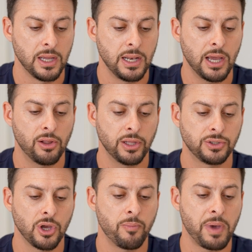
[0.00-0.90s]
Now let's
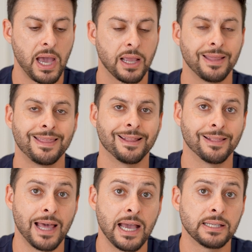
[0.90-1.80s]
go back. The
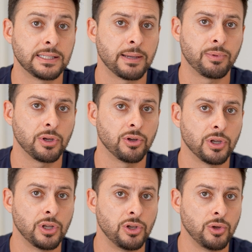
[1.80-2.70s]
last step that you're
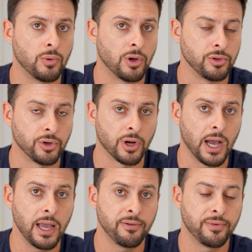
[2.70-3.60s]
gonna do on your
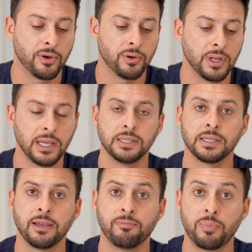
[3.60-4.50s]
iPhone is
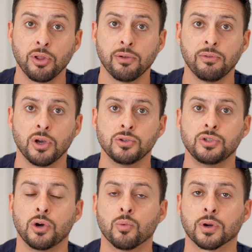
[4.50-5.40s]
if both of those
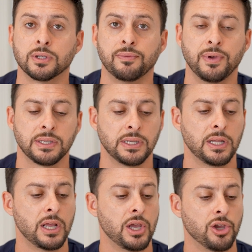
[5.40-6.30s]
don't work to fix
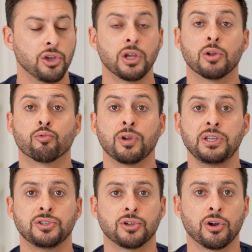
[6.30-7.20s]
it, you're gonna
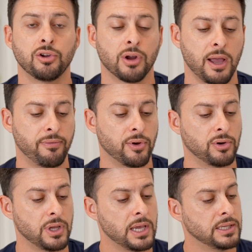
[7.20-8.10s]
restart your
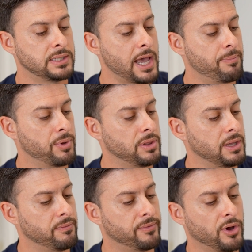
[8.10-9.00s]
iPhone. Tap
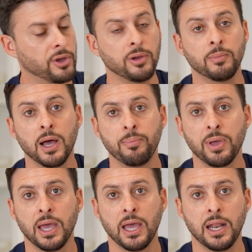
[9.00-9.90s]
the volume up
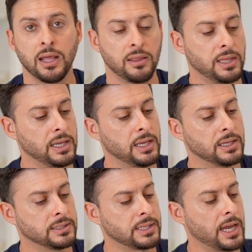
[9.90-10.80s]
and
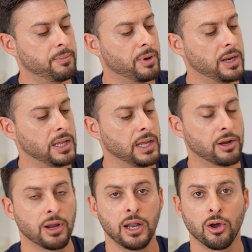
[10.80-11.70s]
the side button
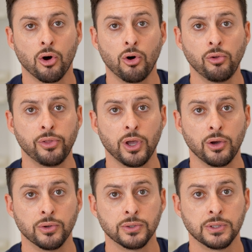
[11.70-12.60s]
here and hold
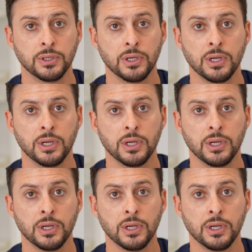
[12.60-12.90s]
those